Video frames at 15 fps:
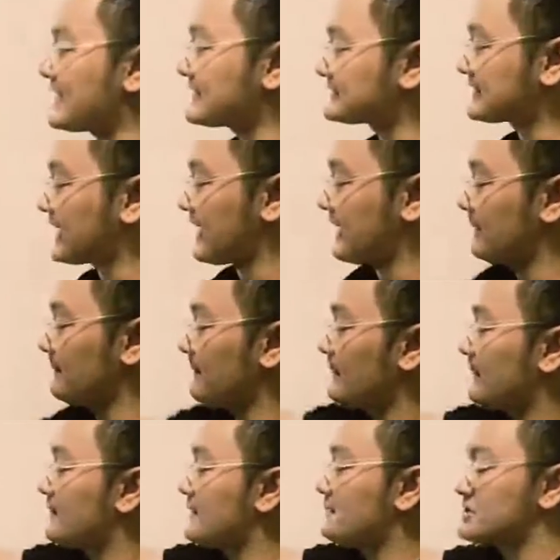Let's
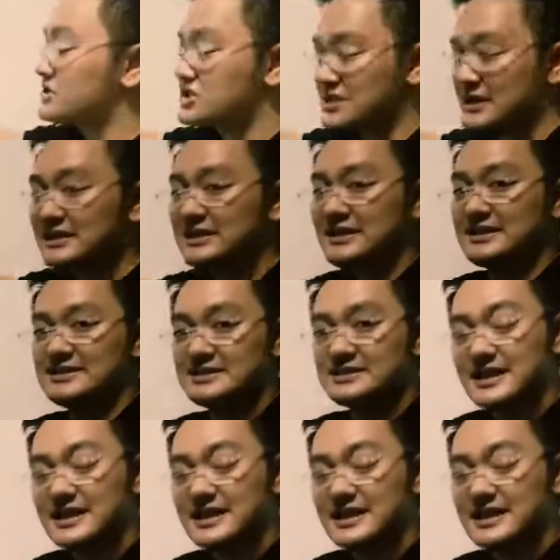say the machine